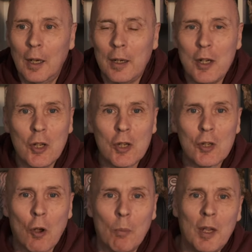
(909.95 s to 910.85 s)
and he just
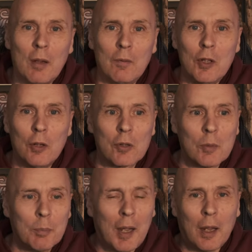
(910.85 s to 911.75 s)
stopped making
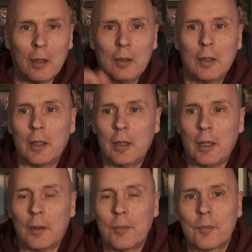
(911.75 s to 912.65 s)
videos, bang, like
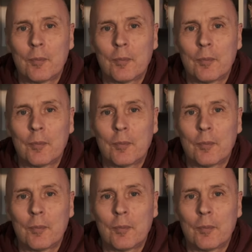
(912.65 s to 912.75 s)
that.